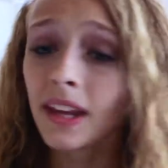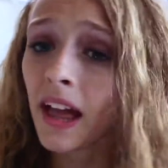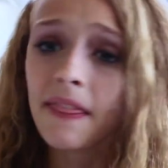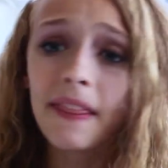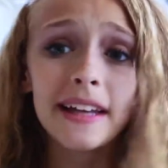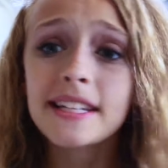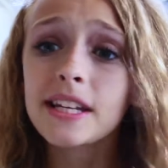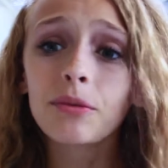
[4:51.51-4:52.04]

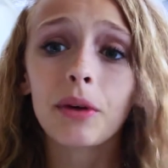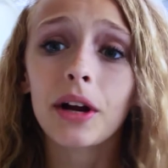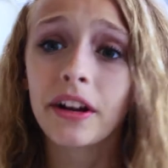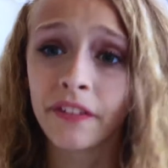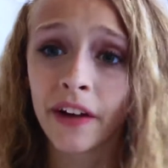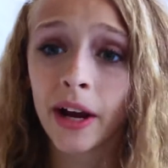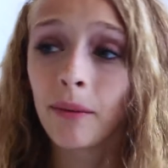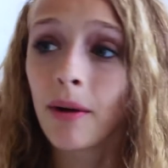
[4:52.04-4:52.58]
and that didn't work
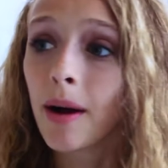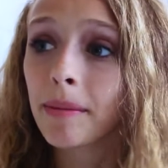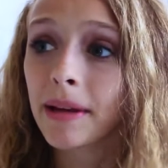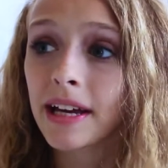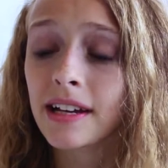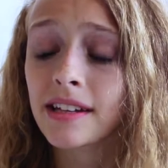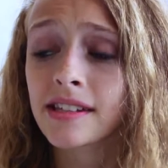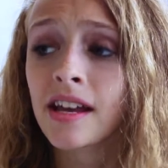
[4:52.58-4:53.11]
very well
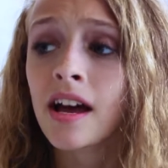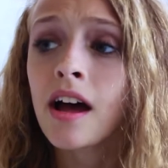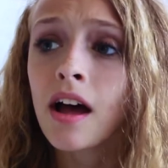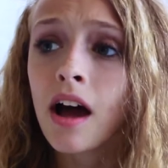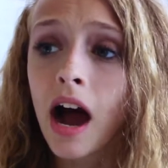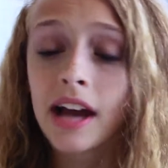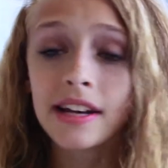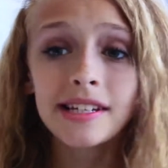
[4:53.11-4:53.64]
because
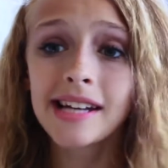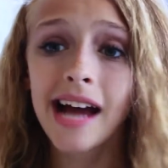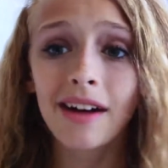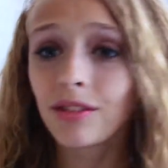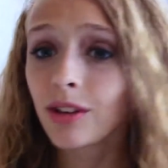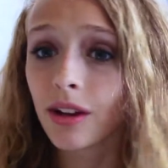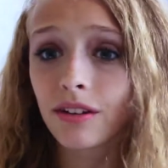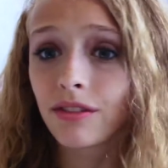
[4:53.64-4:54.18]
I didn't have
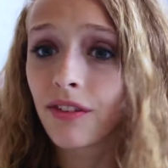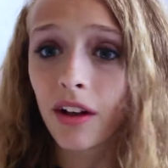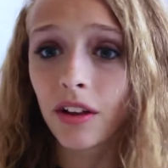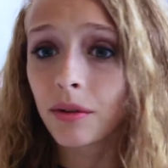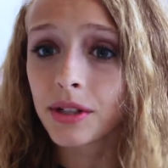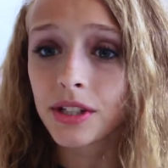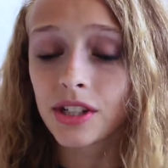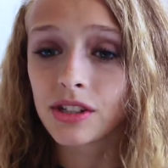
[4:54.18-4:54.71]
a lot of
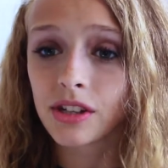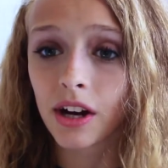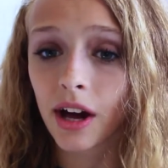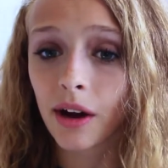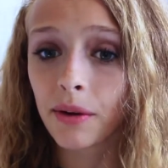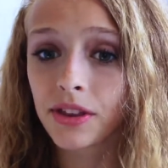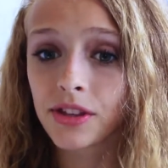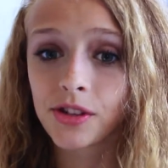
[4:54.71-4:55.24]
followers to start out with,